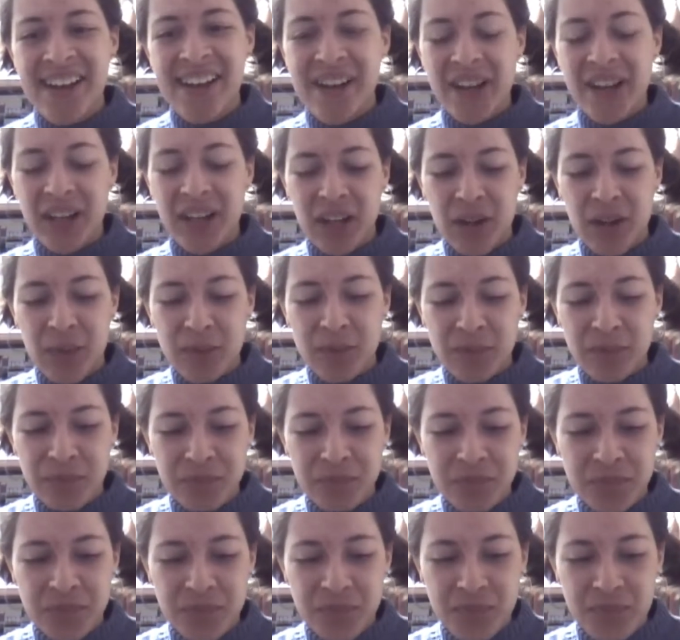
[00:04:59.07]
time.
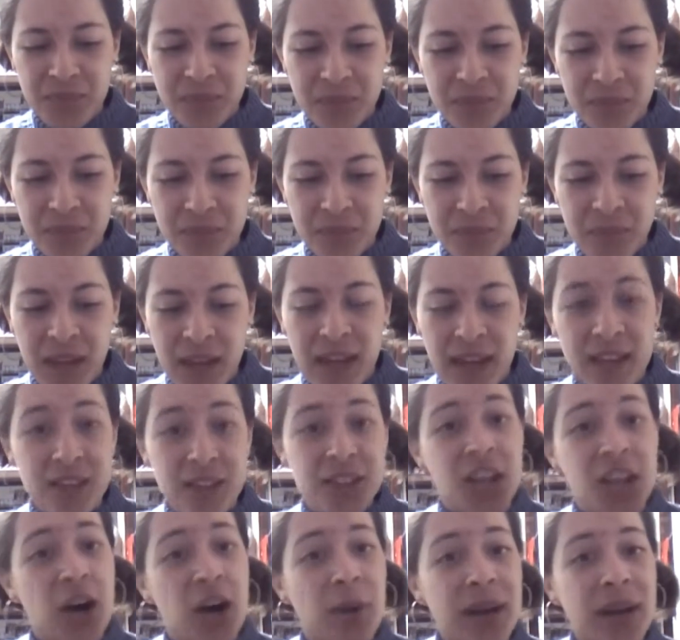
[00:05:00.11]
And
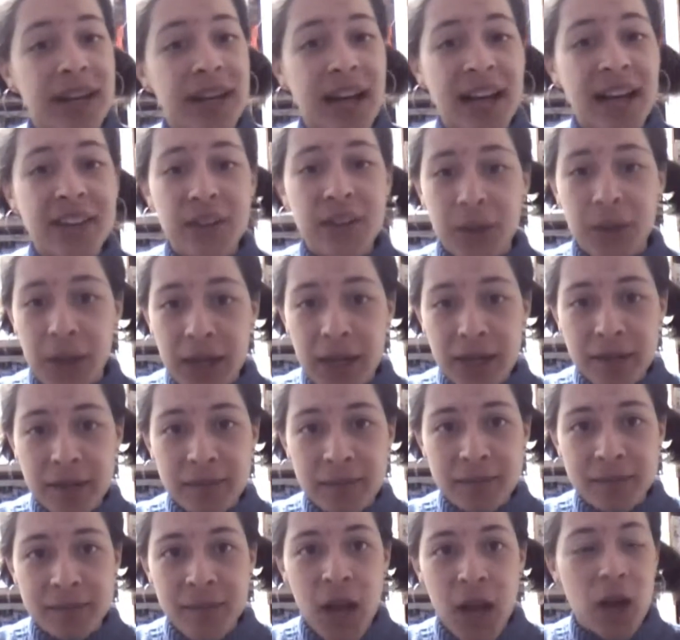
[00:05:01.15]
so at 9:30,
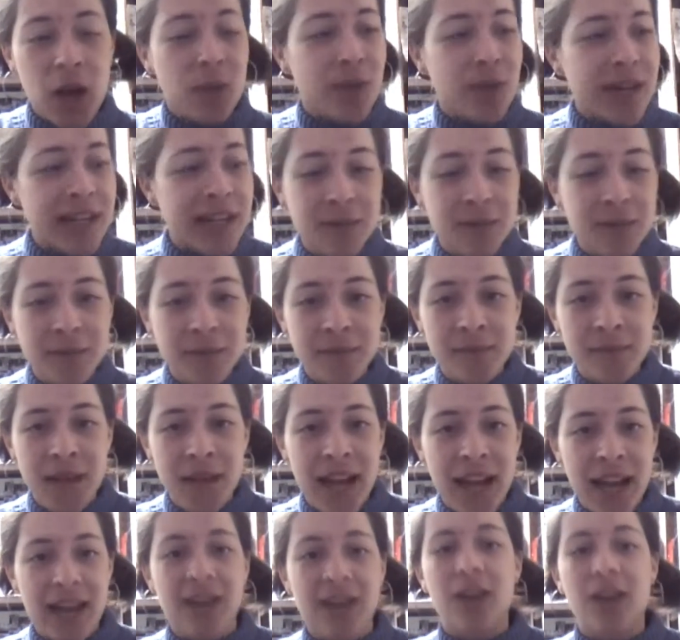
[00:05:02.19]
we,
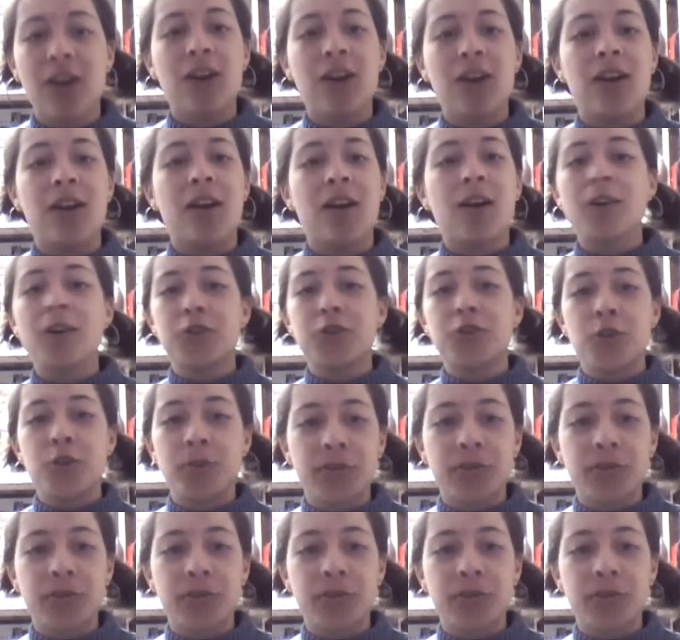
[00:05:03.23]
and a large group of